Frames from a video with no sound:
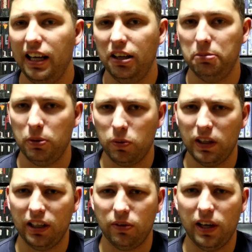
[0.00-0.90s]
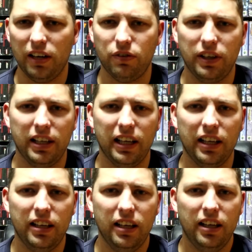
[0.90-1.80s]
It'd be really great if we
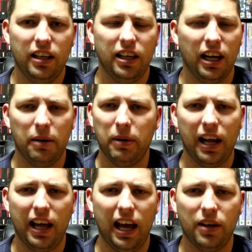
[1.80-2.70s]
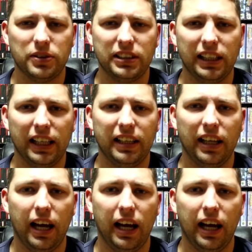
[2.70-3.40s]
did, uh, but I, I, don't see it.